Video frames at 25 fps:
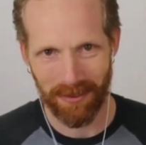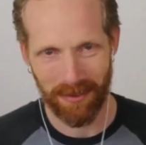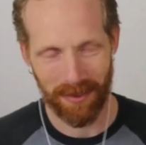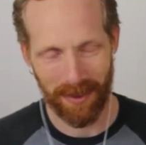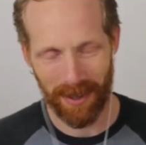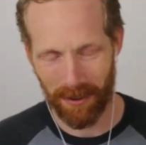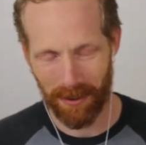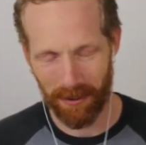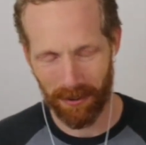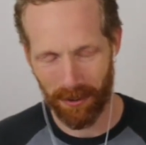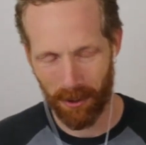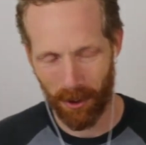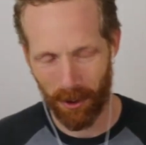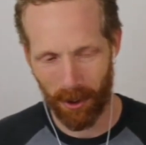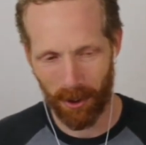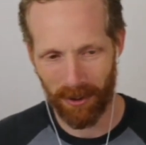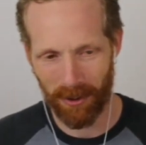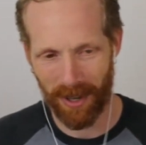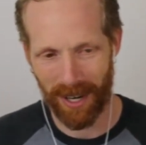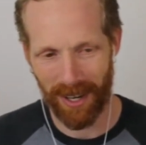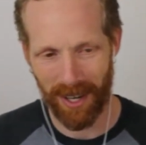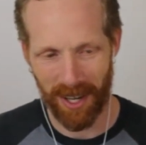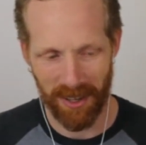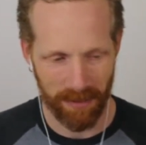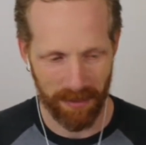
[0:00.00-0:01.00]
roll
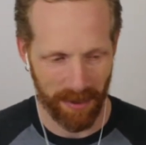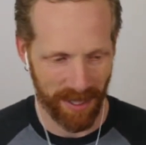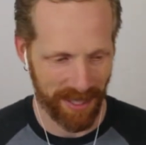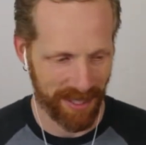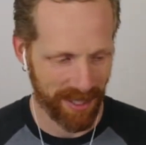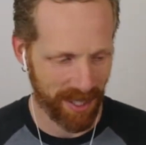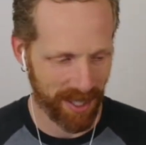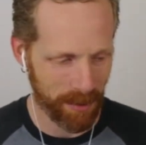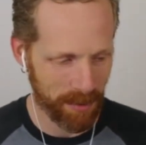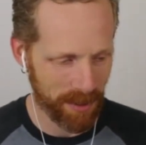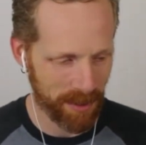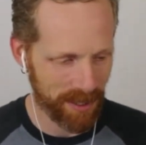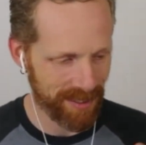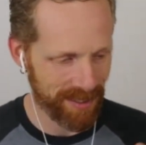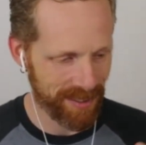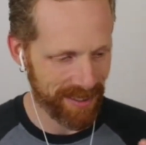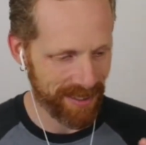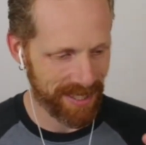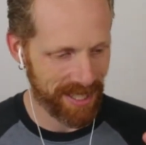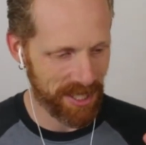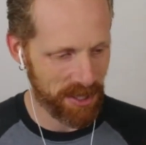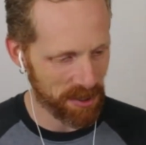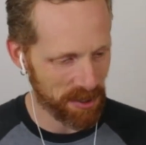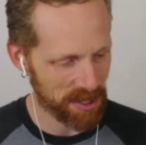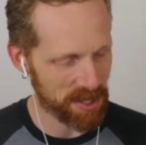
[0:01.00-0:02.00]
right off my tongue, but
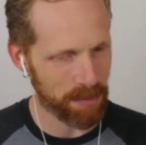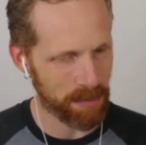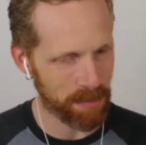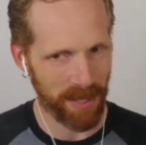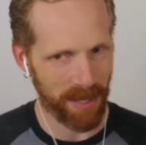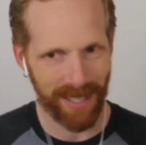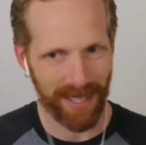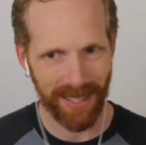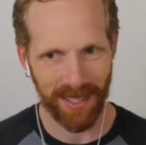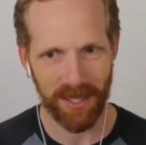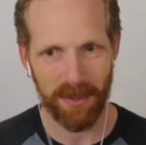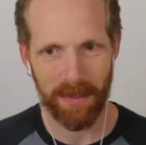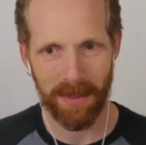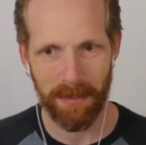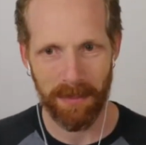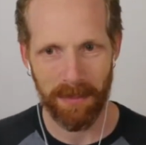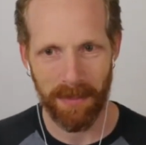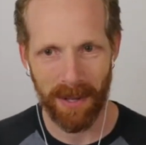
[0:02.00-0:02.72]
can you explain a little bit about